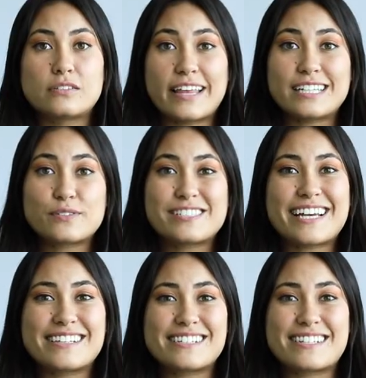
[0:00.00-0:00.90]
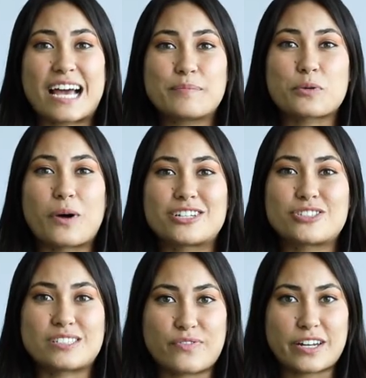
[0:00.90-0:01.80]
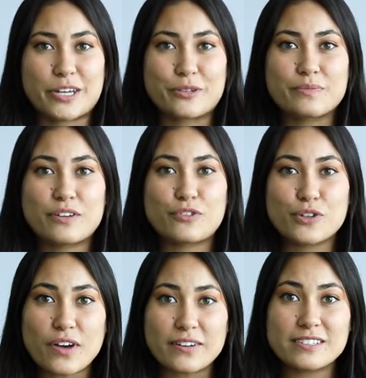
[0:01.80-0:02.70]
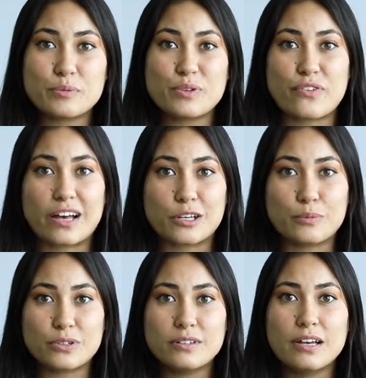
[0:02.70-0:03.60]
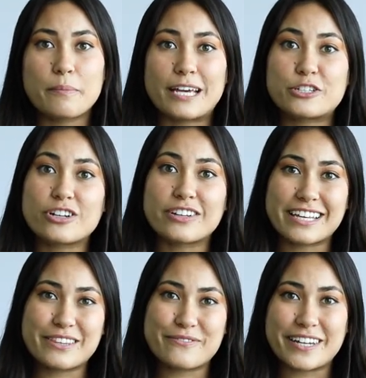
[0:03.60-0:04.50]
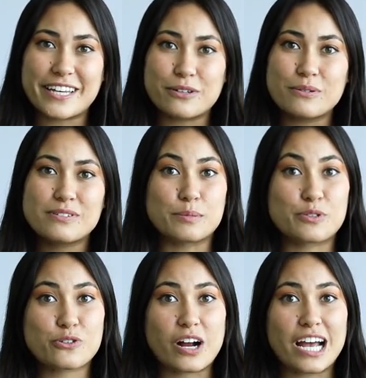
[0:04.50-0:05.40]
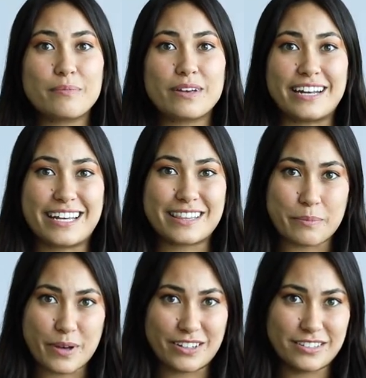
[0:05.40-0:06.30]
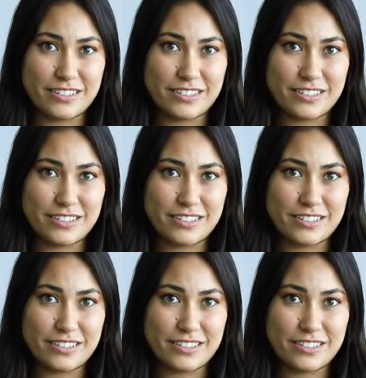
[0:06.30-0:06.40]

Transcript: Thanks for taking the time to watch this video. If you found it to be valuable, make sure to like the video, subscribe, and hit the bell.